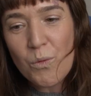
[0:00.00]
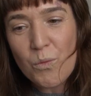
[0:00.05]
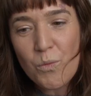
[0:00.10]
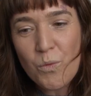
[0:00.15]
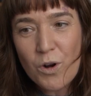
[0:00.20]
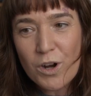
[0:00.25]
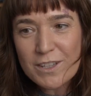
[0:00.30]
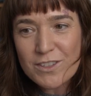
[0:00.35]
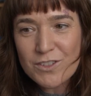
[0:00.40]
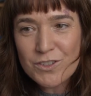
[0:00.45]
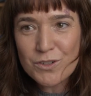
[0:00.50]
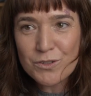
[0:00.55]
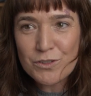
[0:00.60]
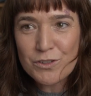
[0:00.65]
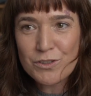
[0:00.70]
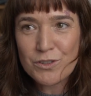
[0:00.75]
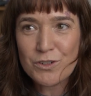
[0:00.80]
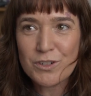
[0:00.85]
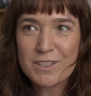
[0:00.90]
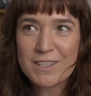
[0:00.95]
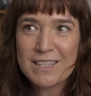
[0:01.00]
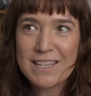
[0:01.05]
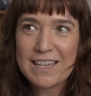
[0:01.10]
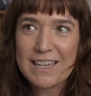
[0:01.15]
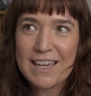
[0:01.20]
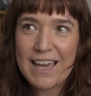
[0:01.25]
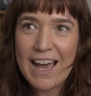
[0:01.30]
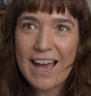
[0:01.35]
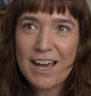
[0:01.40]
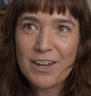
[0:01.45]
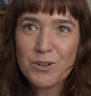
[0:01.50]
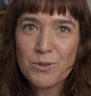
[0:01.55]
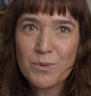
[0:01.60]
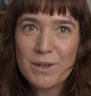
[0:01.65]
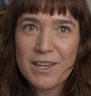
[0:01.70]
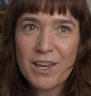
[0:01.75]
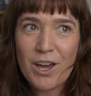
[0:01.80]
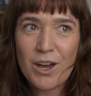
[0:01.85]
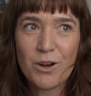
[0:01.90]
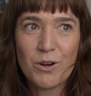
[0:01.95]
What's your thoughts here? How do
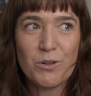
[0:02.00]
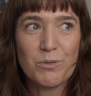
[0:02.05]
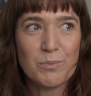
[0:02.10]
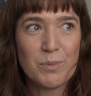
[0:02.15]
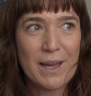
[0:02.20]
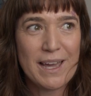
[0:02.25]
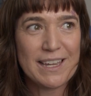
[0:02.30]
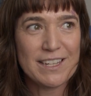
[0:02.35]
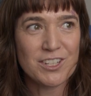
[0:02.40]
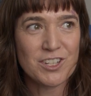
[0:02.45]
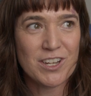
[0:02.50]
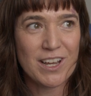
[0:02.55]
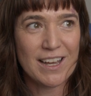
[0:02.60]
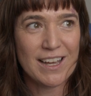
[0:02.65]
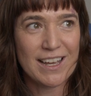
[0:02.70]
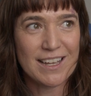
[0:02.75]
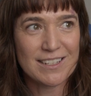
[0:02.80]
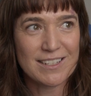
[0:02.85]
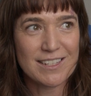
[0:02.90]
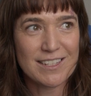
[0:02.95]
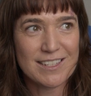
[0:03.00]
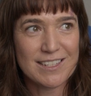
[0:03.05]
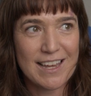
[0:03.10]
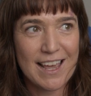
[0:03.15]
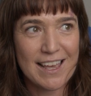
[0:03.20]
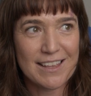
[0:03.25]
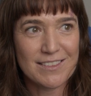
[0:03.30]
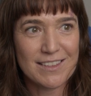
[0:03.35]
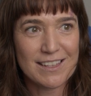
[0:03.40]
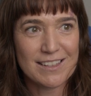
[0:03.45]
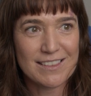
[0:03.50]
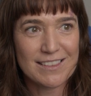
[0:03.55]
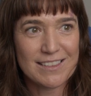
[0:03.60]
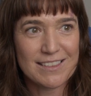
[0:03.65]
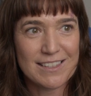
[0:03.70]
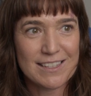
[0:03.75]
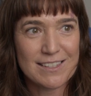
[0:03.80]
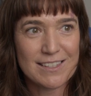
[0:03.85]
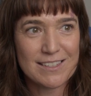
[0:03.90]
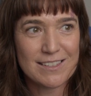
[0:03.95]
we help HR understand that
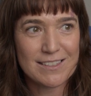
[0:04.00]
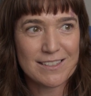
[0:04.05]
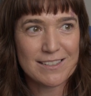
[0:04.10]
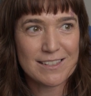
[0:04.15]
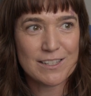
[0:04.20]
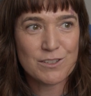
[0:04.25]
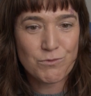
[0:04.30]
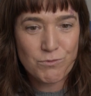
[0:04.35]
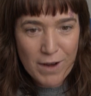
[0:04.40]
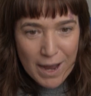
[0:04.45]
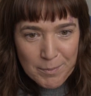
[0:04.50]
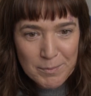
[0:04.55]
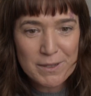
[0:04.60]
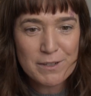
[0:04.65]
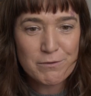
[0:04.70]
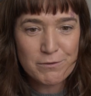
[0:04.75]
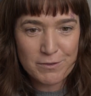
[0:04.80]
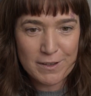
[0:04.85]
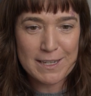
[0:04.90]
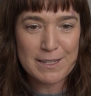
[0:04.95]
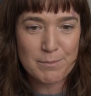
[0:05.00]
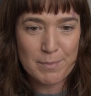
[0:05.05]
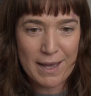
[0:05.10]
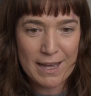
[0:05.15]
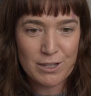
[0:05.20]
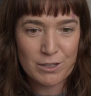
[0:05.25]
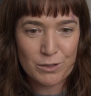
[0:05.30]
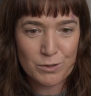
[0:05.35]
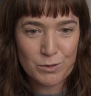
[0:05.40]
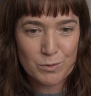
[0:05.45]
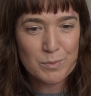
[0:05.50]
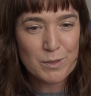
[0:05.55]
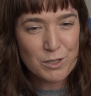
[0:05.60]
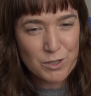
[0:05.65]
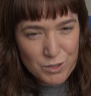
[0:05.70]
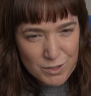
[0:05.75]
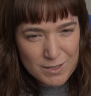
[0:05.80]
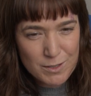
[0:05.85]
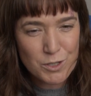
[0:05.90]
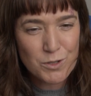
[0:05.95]
this rapid feedback loop, and
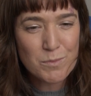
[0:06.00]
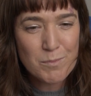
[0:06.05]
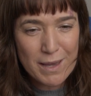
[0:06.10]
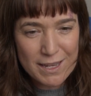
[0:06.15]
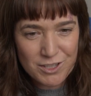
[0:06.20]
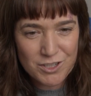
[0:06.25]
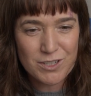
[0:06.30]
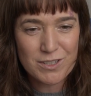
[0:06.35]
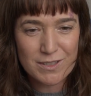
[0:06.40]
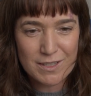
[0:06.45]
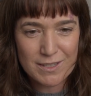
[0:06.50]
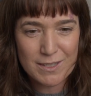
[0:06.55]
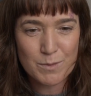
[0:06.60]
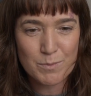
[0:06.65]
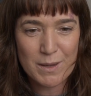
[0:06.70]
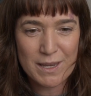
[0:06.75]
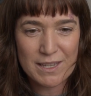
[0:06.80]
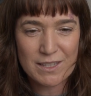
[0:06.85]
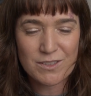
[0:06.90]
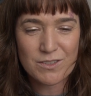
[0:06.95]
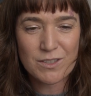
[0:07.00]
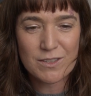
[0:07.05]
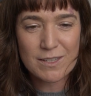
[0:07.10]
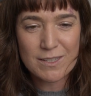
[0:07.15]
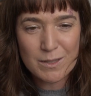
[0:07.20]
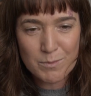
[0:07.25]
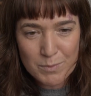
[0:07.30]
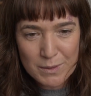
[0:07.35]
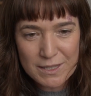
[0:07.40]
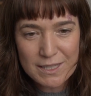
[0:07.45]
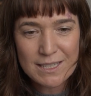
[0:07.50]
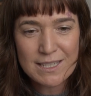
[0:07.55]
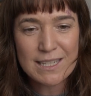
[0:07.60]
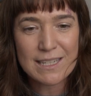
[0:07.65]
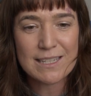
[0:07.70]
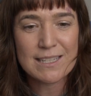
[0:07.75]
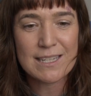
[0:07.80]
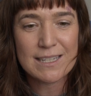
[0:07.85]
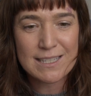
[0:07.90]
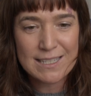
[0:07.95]
you mentioned the speed. So this
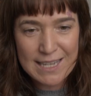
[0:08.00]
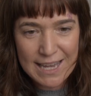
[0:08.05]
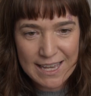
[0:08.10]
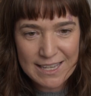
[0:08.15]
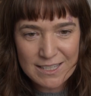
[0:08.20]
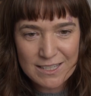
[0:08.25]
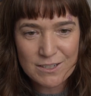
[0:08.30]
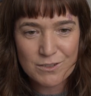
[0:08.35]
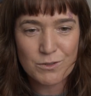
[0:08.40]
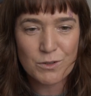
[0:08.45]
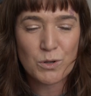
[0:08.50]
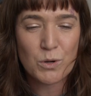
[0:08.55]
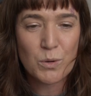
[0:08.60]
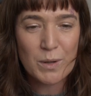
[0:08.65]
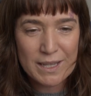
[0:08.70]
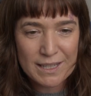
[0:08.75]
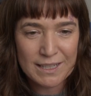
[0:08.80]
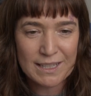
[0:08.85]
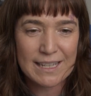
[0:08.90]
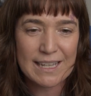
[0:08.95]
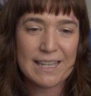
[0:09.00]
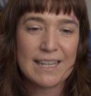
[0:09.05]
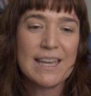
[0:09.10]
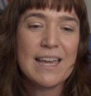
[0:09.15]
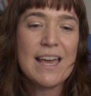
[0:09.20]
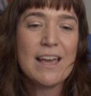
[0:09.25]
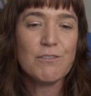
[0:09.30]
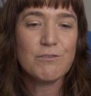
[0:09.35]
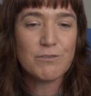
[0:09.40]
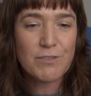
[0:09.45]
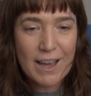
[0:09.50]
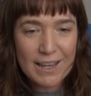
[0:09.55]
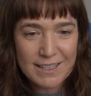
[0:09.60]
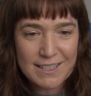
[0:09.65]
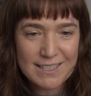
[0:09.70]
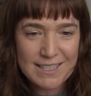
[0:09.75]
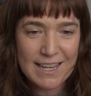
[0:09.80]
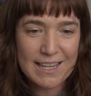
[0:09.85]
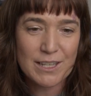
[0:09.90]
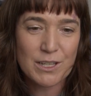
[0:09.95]
ability to test quickly,
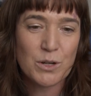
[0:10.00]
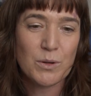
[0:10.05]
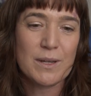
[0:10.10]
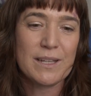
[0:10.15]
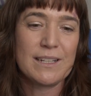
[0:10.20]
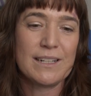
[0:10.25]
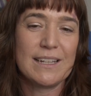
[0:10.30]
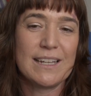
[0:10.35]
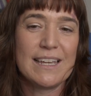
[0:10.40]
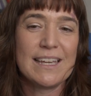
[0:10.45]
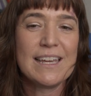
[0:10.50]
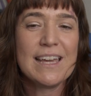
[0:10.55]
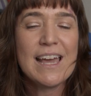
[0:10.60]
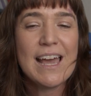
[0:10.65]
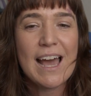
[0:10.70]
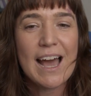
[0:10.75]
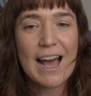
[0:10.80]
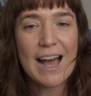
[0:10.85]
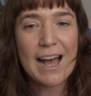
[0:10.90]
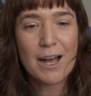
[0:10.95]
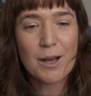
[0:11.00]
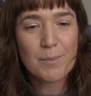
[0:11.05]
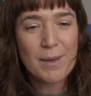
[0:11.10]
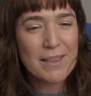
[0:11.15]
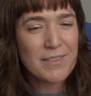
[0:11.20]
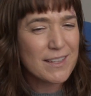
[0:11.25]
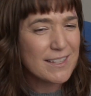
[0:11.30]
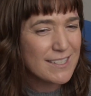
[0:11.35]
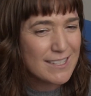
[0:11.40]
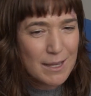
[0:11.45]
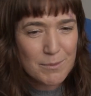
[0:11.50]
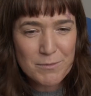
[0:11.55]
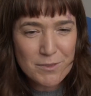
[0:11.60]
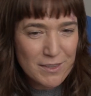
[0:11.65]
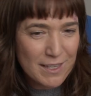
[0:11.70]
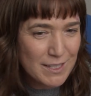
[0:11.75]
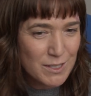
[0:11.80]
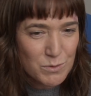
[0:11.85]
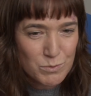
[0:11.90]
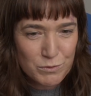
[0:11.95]
validate quickly, and that some
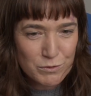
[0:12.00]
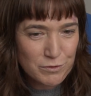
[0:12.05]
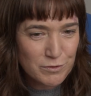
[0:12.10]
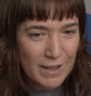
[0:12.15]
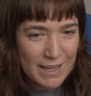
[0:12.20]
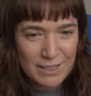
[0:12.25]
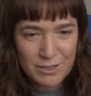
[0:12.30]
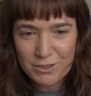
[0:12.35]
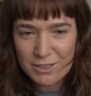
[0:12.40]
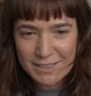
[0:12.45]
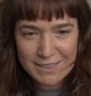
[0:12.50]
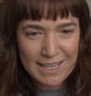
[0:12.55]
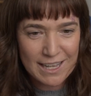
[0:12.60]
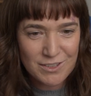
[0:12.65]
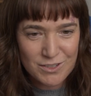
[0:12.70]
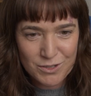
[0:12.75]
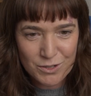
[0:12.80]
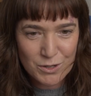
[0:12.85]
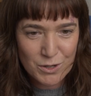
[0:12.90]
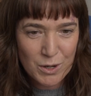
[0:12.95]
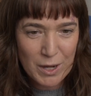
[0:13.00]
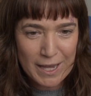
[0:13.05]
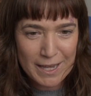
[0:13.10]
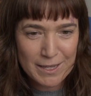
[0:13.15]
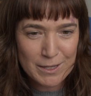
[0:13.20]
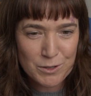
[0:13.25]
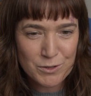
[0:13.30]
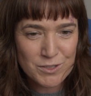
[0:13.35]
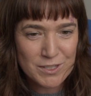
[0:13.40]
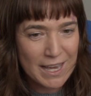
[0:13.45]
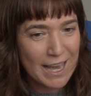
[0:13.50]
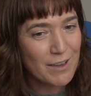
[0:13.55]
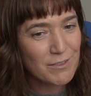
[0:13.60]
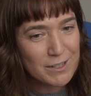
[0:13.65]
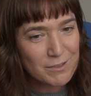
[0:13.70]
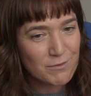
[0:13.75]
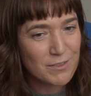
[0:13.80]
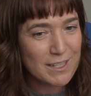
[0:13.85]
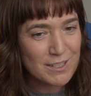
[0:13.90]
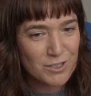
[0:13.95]
things will fail, and that's okay because you
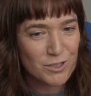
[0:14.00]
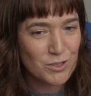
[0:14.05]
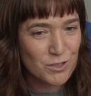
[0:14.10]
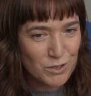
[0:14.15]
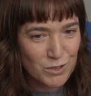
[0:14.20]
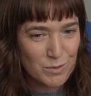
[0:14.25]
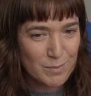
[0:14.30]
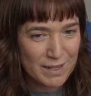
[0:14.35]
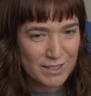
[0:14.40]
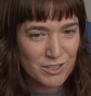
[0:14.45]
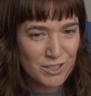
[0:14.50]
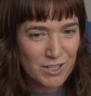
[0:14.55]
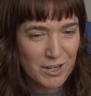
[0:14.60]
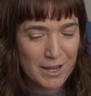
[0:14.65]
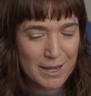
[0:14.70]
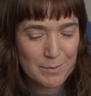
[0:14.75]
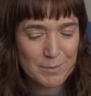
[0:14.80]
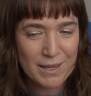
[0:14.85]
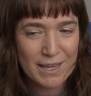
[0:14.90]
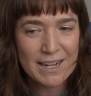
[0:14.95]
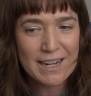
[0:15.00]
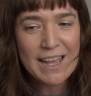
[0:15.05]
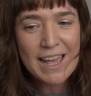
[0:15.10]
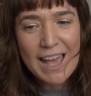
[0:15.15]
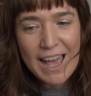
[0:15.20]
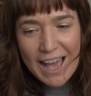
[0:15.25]
haven't invested too much time yet.